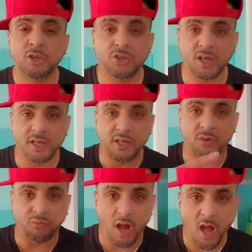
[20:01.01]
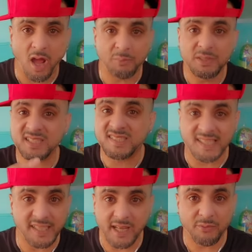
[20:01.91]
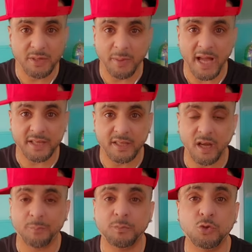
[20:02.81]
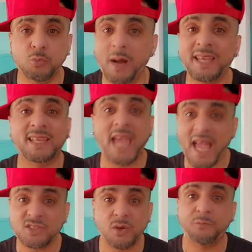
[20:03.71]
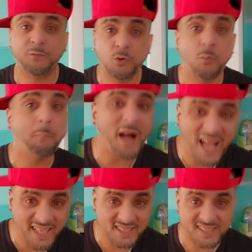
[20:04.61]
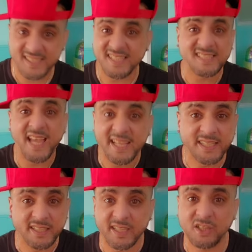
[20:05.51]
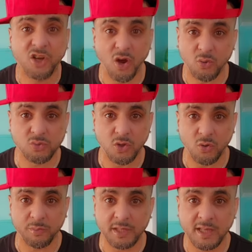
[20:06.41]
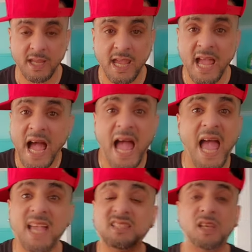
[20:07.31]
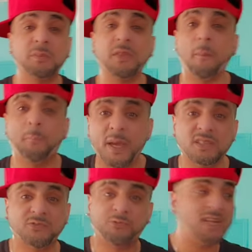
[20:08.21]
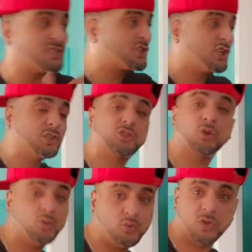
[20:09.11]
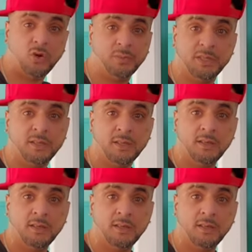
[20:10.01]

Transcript: You're gonna rob, stick everybody up. You might catch a few bodies, cause anything goes, homie. I had some of the best friends, good dudes, homie.